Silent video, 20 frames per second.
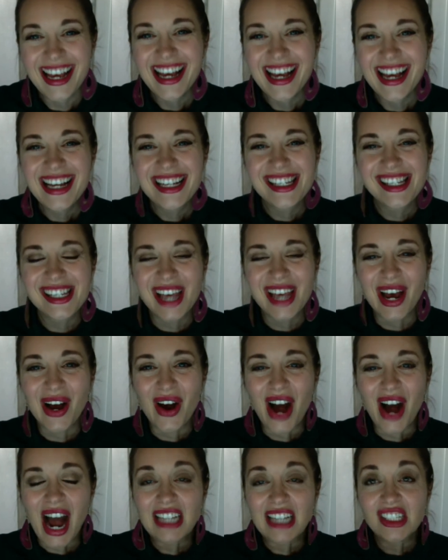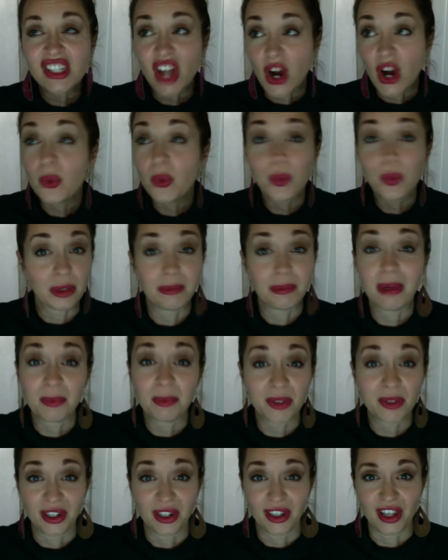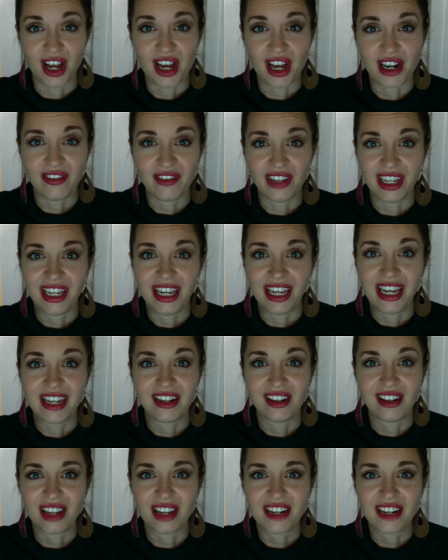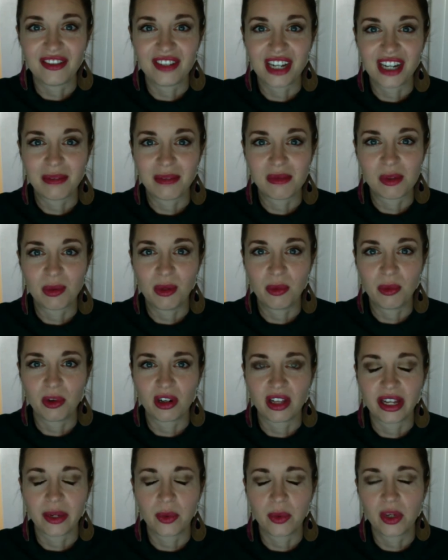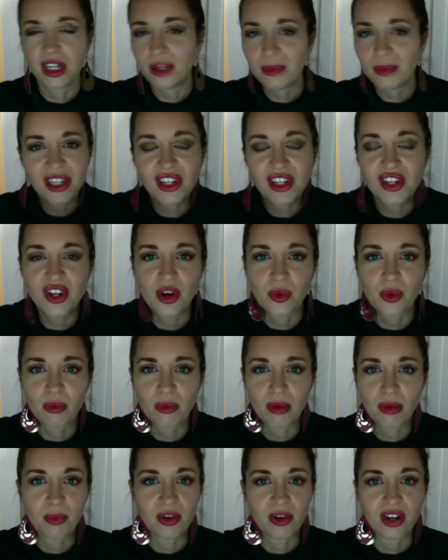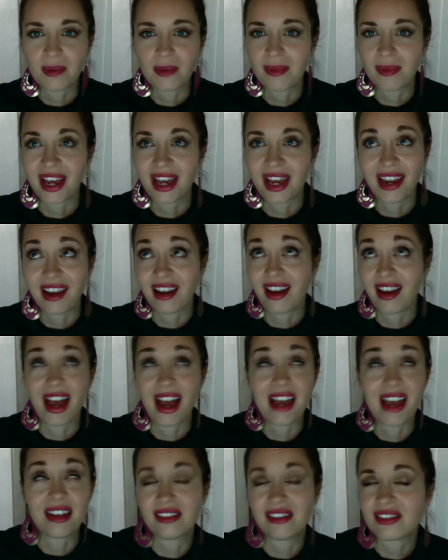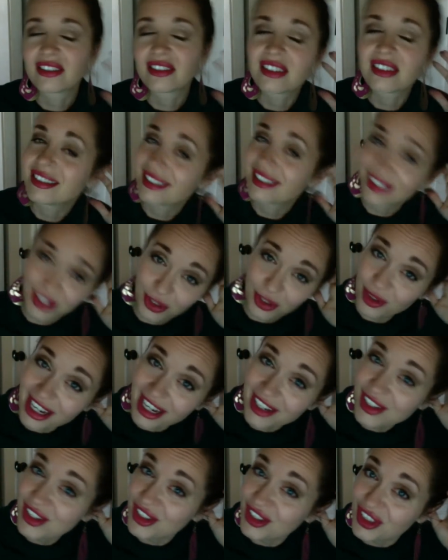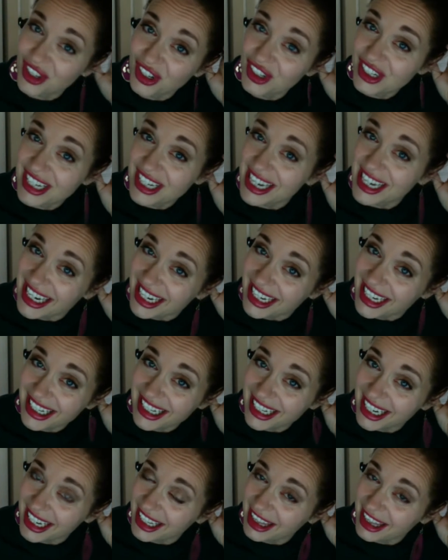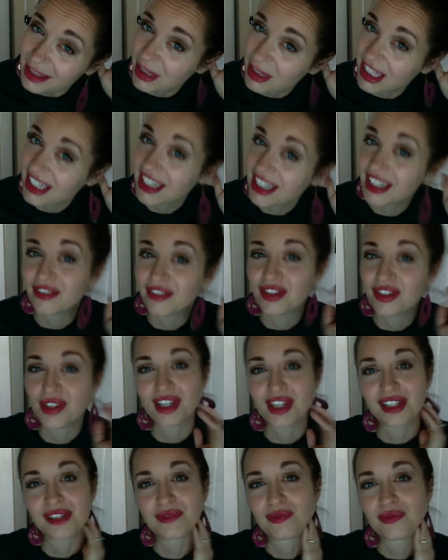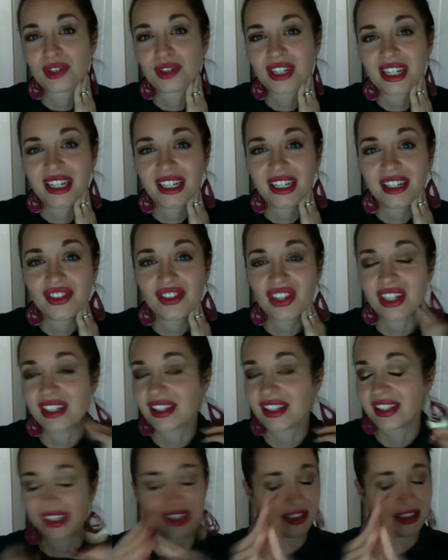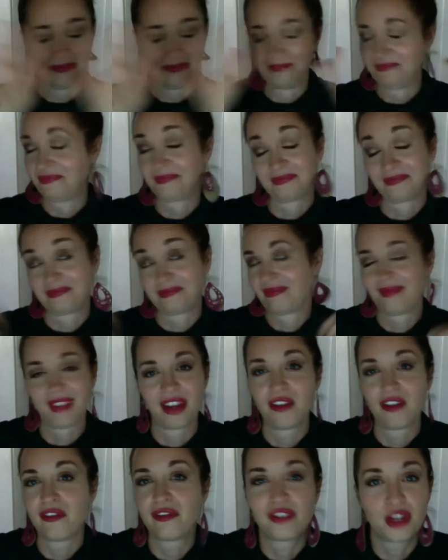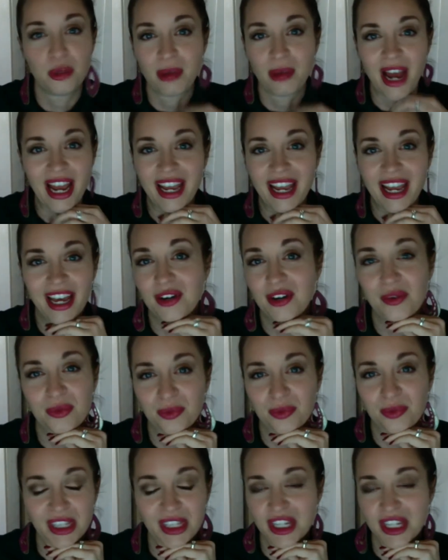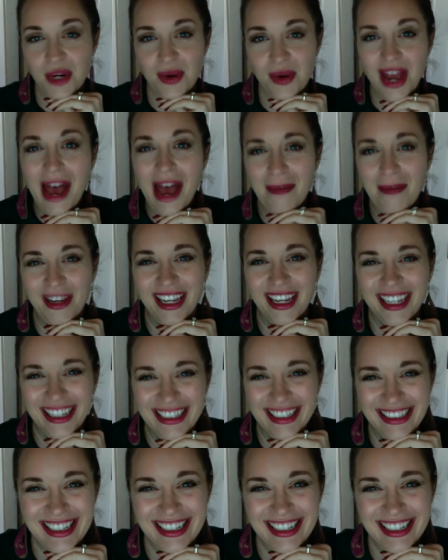So I don't remember a lot of it. And a lot of times people are like, what do you mean you don't remember? And I'm like, 2013 and the beginning of 2014 just flew by. I don't really know what happened.